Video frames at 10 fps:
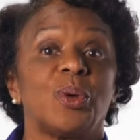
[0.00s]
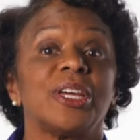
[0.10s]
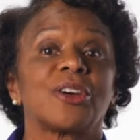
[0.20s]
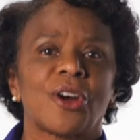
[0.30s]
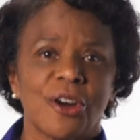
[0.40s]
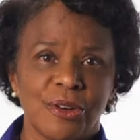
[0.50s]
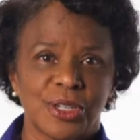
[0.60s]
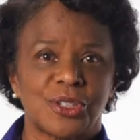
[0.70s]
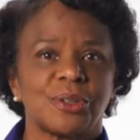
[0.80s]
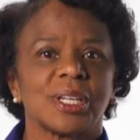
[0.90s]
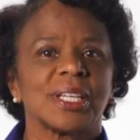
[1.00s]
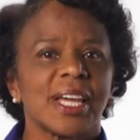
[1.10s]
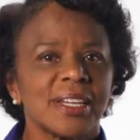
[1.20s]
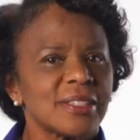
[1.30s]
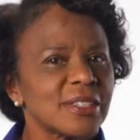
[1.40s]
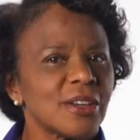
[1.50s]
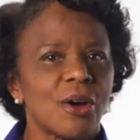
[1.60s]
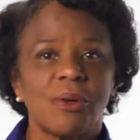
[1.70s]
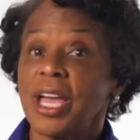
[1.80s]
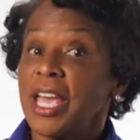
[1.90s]
we encourage you to let us
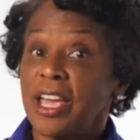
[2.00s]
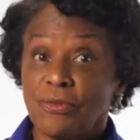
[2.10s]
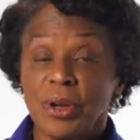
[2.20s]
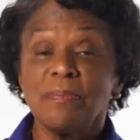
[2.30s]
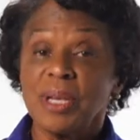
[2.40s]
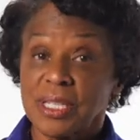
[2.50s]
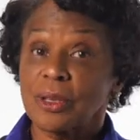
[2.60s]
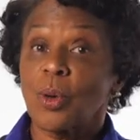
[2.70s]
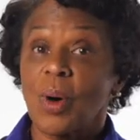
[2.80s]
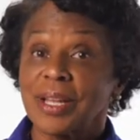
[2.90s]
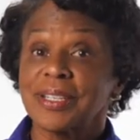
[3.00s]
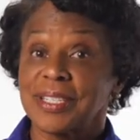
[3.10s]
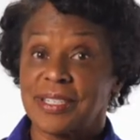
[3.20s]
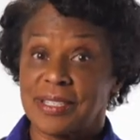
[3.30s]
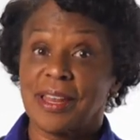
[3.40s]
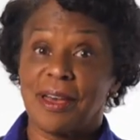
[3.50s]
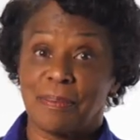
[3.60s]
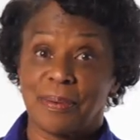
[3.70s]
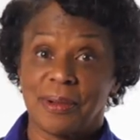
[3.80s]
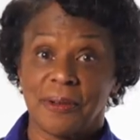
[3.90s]
know if we miss a quality step.
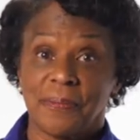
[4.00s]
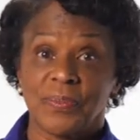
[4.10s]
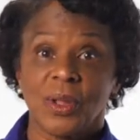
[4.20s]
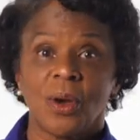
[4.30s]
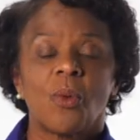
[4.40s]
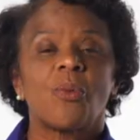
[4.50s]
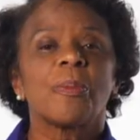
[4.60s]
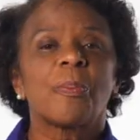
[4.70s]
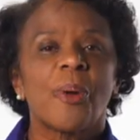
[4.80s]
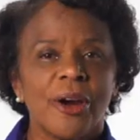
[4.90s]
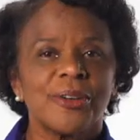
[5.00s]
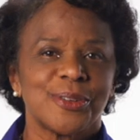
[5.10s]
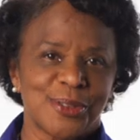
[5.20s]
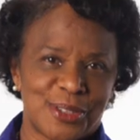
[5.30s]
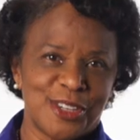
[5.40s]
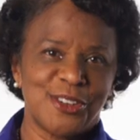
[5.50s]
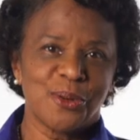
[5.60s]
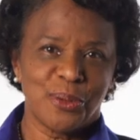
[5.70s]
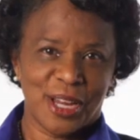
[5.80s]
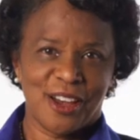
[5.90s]
We're partners in
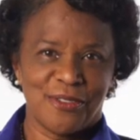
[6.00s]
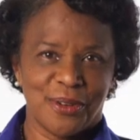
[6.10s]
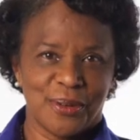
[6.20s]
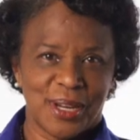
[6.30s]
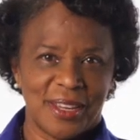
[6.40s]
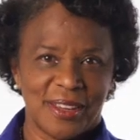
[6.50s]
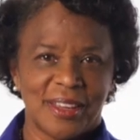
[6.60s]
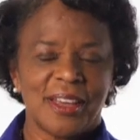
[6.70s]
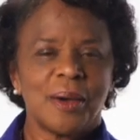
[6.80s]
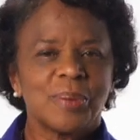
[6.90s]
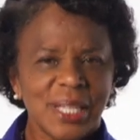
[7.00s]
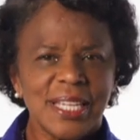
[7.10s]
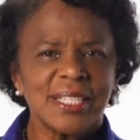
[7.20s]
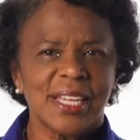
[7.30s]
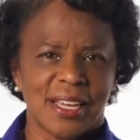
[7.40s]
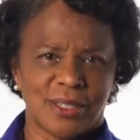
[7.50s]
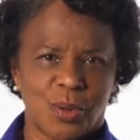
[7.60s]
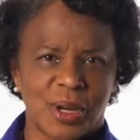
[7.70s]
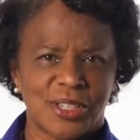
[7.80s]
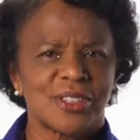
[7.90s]
your recovery. Please ask
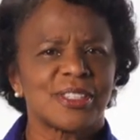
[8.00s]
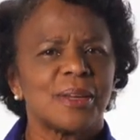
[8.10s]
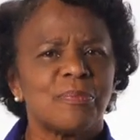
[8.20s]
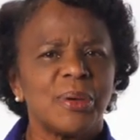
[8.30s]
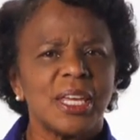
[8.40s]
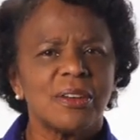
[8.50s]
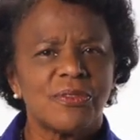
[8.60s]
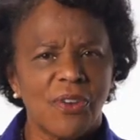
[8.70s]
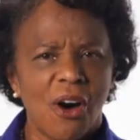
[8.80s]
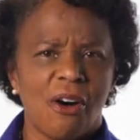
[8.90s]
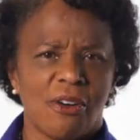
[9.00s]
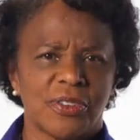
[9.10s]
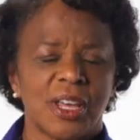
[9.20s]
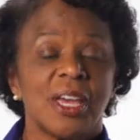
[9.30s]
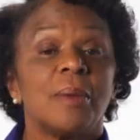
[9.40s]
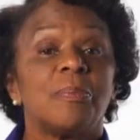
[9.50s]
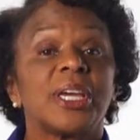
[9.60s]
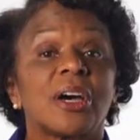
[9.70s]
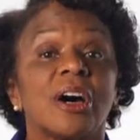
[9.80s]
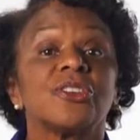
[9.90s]
questions and be involved
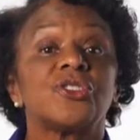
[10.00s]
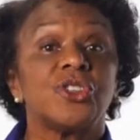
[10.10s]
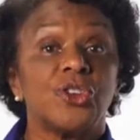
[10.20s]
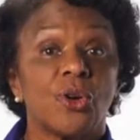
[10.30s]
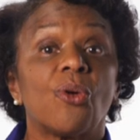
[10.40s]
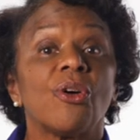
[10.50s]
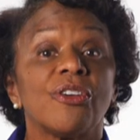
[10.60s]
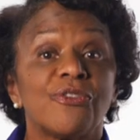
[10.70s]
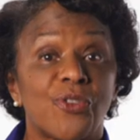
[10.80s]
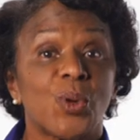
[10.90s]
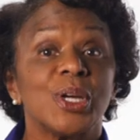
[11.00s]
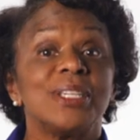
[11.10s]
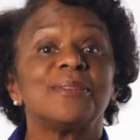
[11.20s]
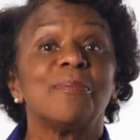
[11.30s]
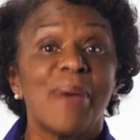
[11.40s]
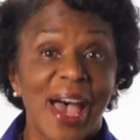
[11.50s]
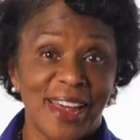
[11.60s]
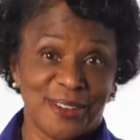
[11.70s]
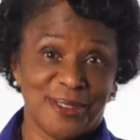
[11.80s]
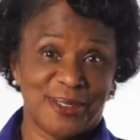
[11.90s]
because your voice
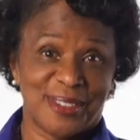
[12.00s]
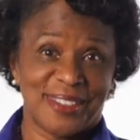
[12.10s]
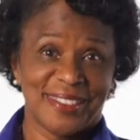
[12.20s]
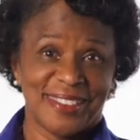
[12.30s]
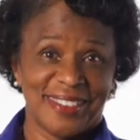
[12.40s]
matters.